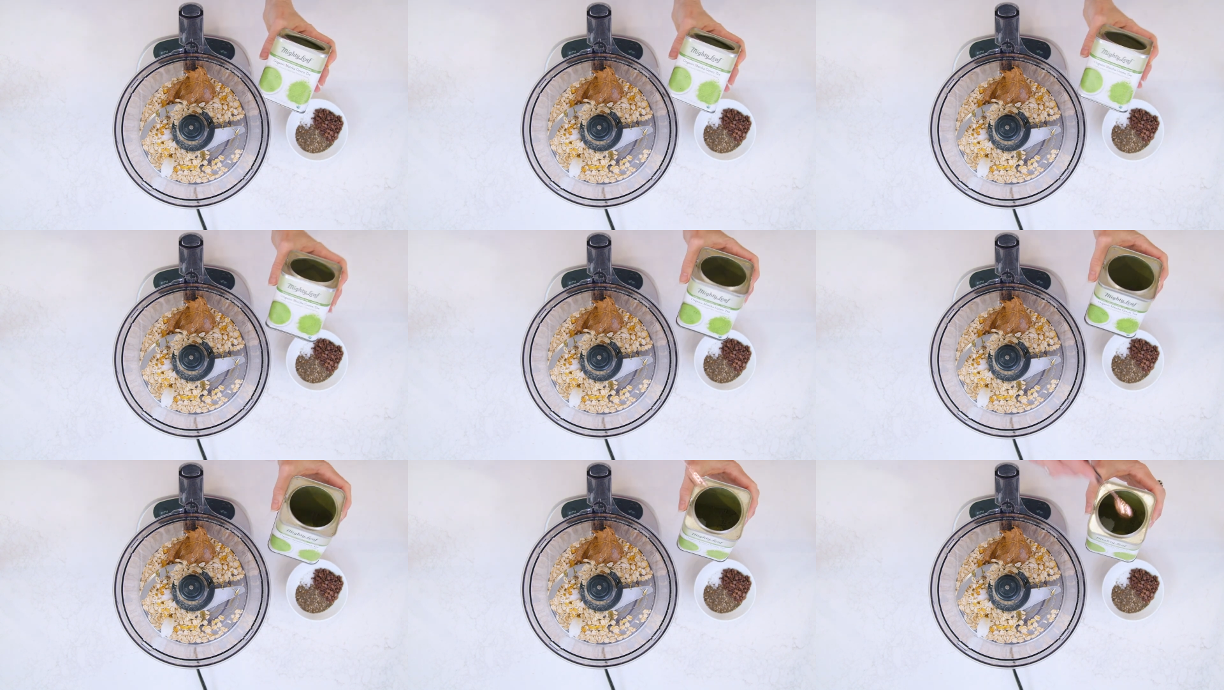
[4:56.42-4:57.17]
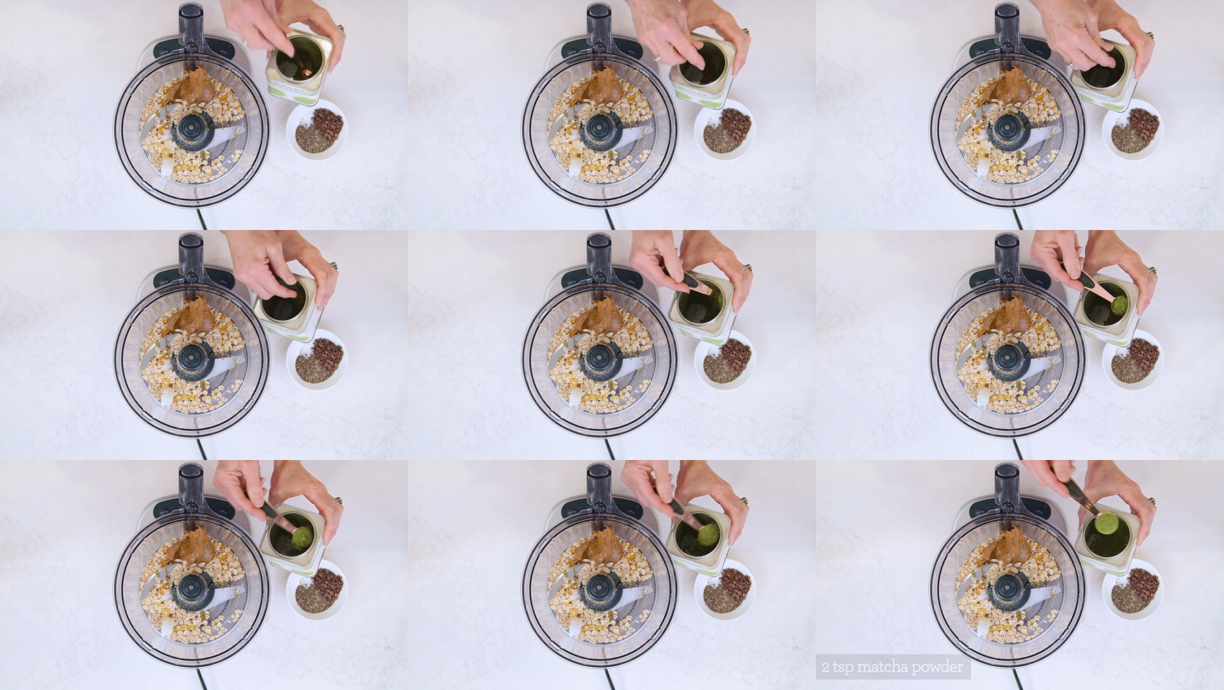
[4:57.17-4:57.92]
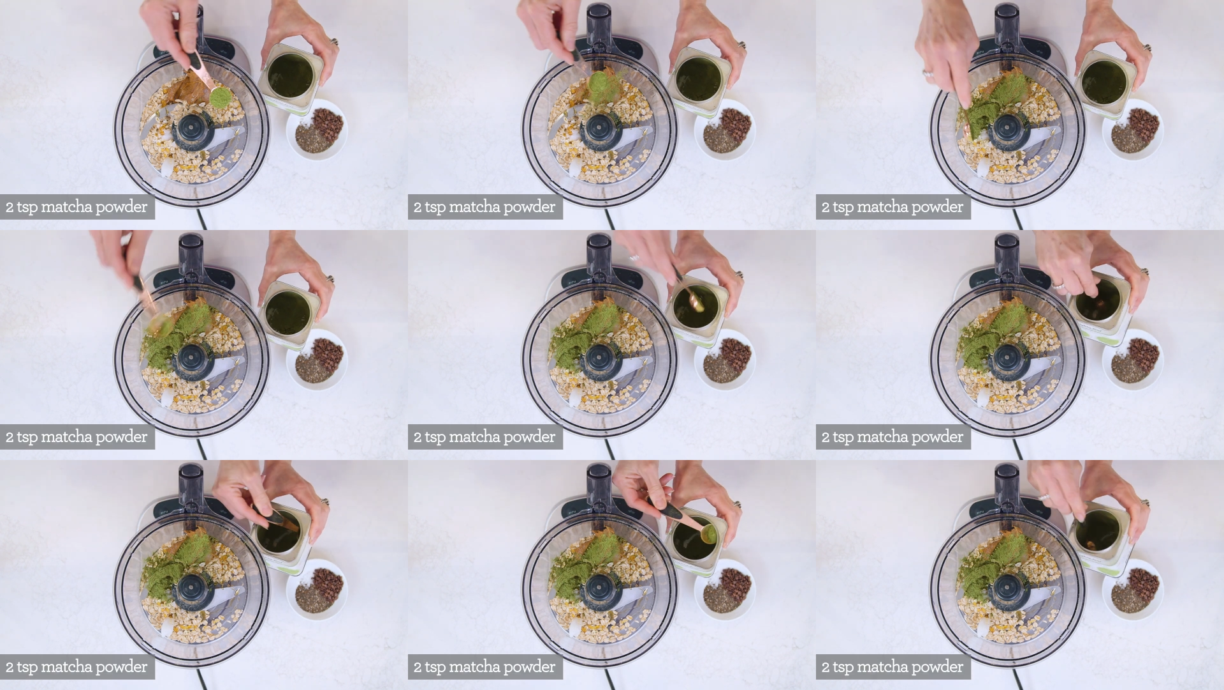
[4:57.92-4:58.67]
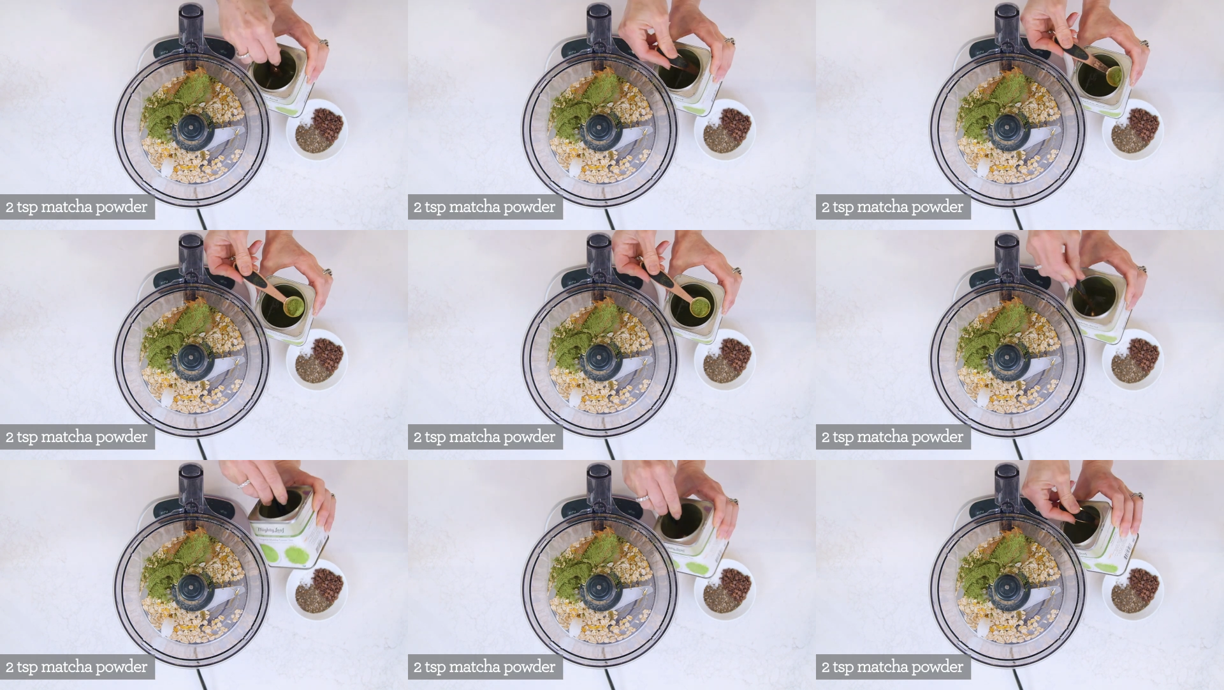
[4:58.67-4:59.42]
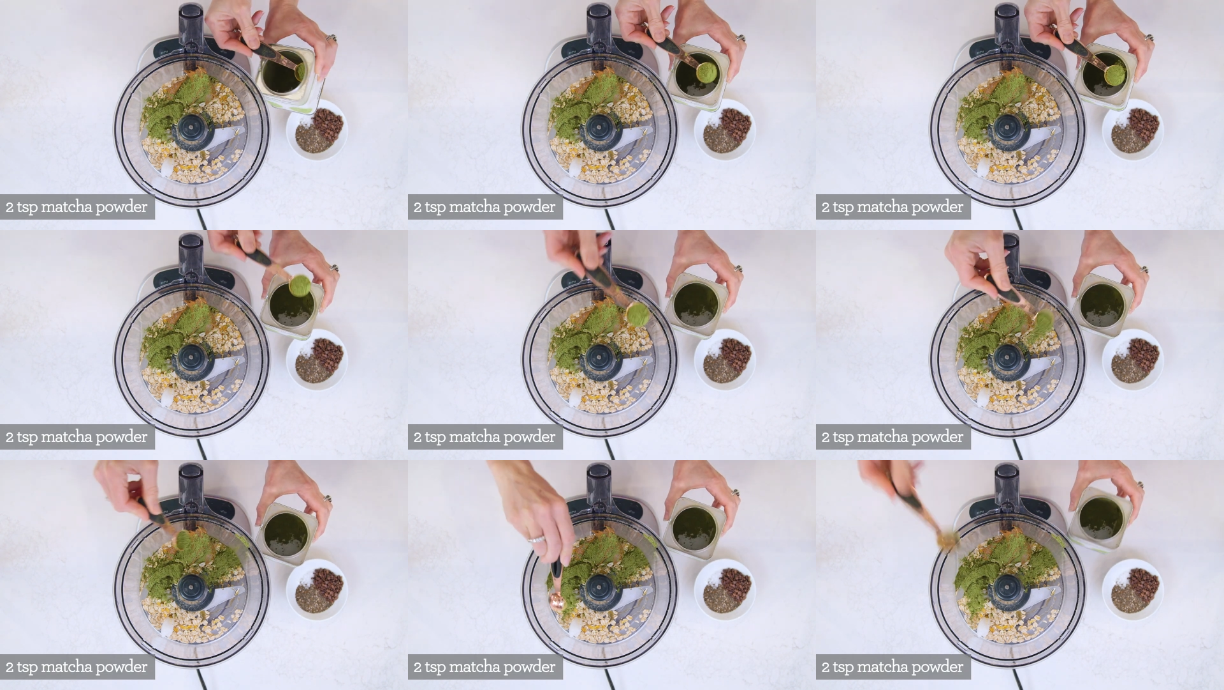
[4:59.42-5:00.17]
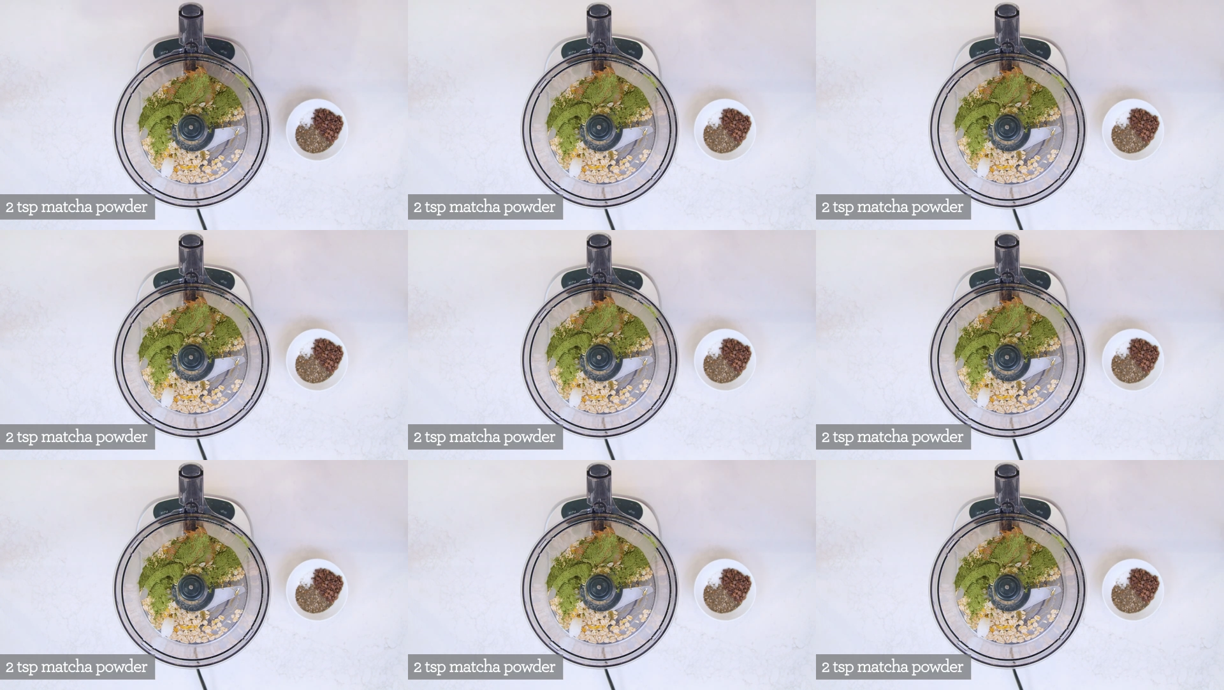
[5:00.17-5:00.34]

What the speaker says: No face is visible, so there are no lips to read.